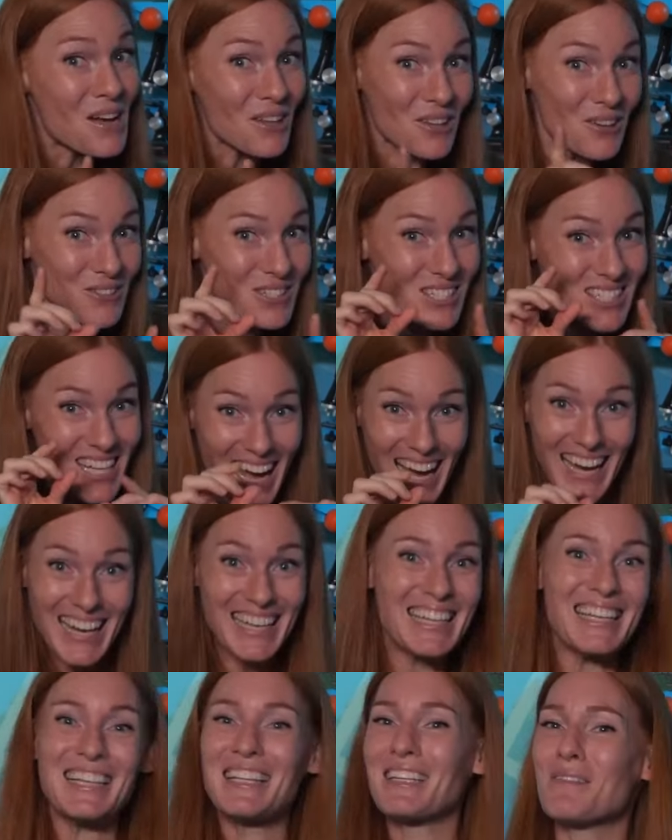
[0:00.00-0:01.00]
those
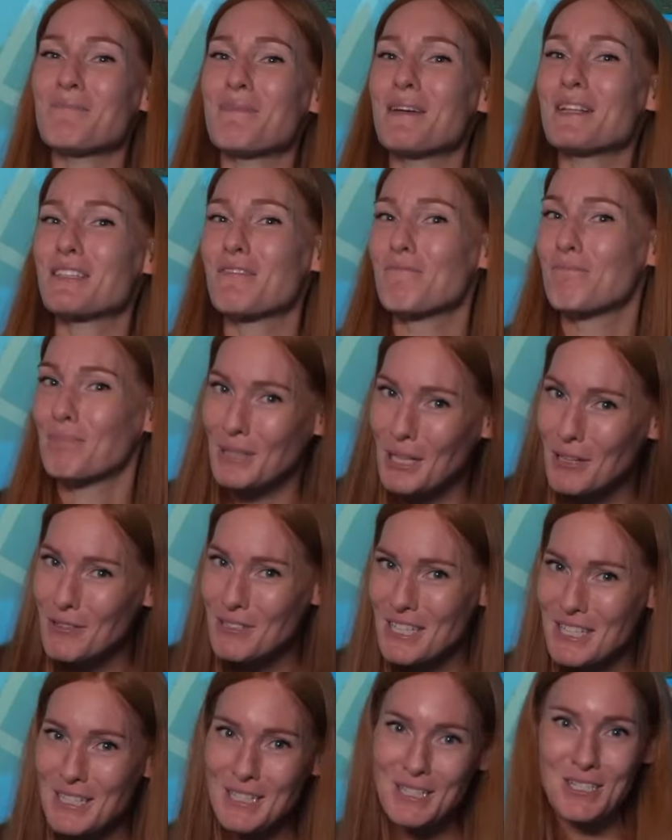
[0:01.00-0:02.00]
tiny little bits of
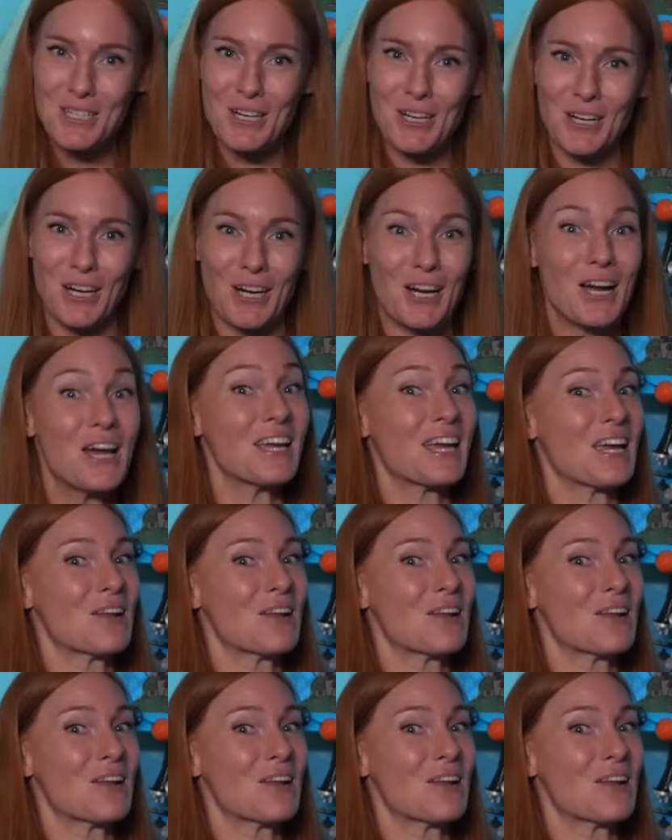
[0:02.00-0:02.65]
protein and sugar